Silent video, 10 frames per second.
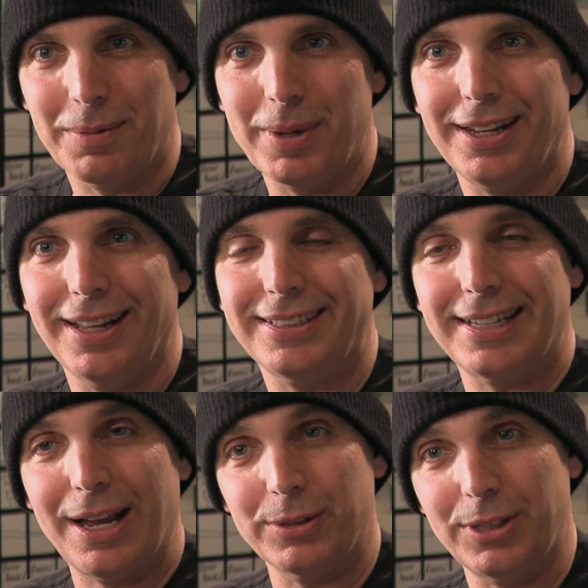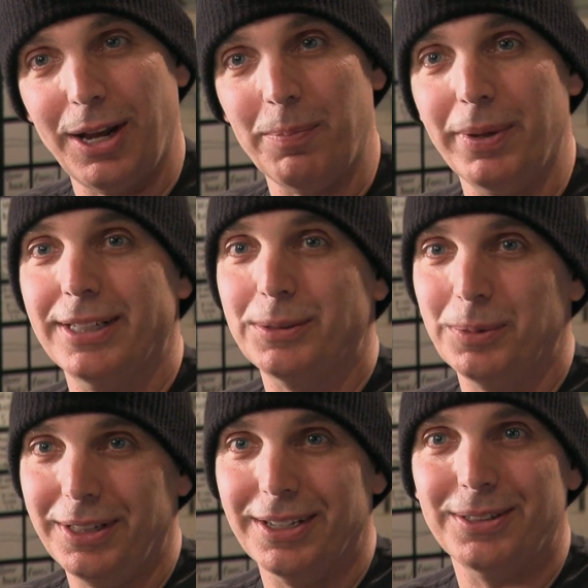I mean, it sounds up, but it's
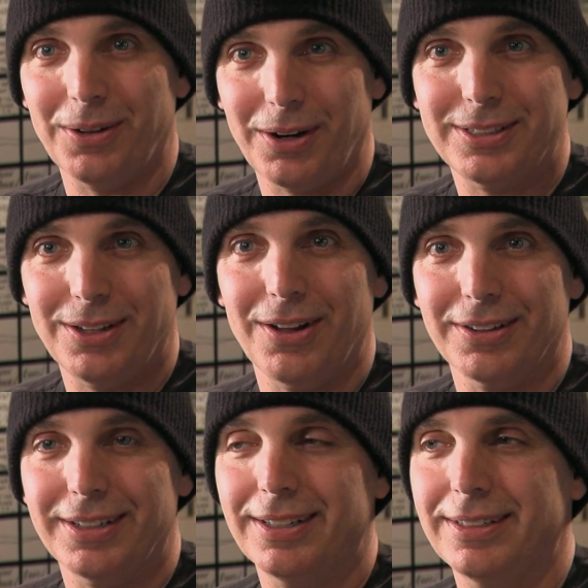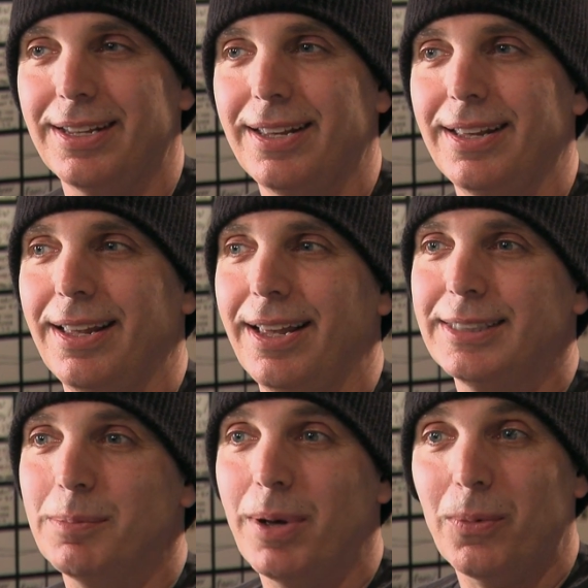really a dark song, and
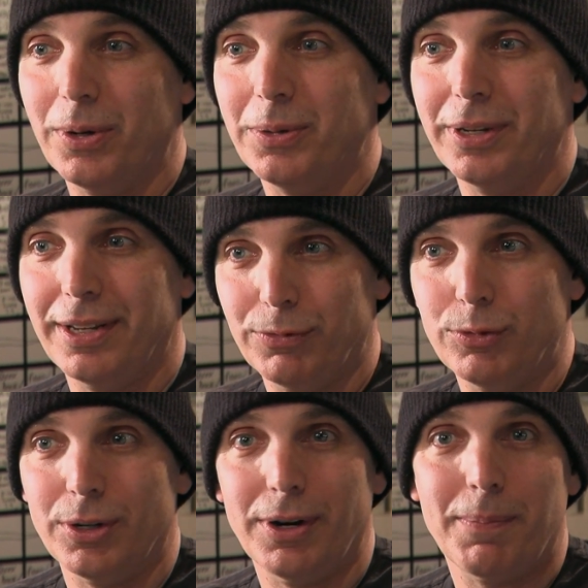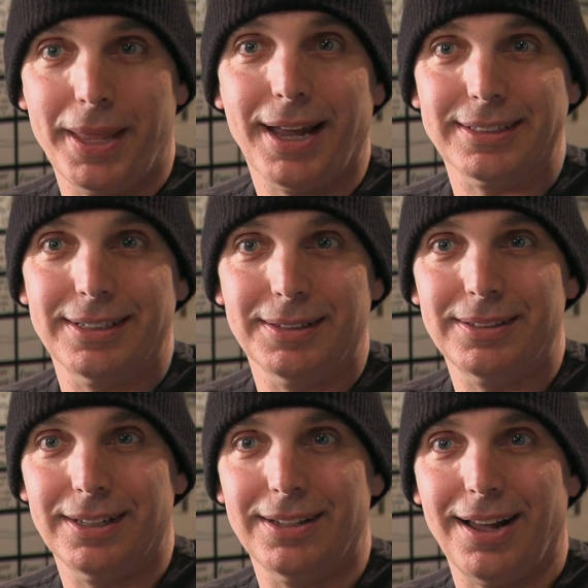it's about wondering if you're up next
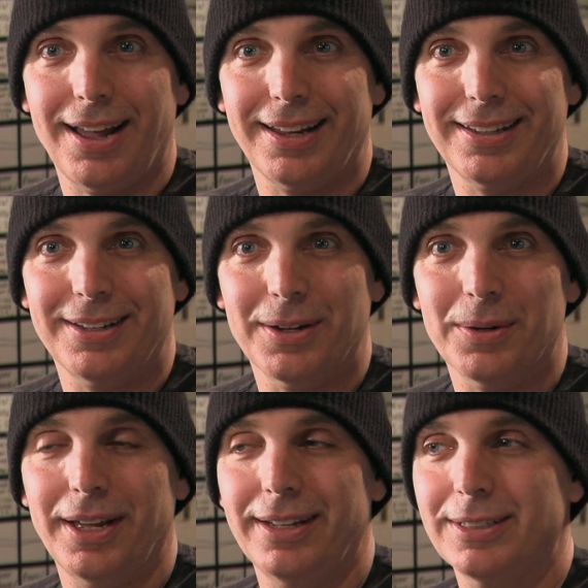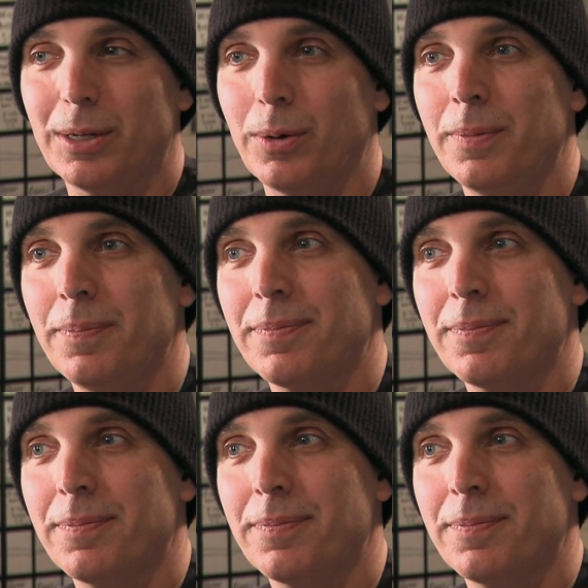to die, And so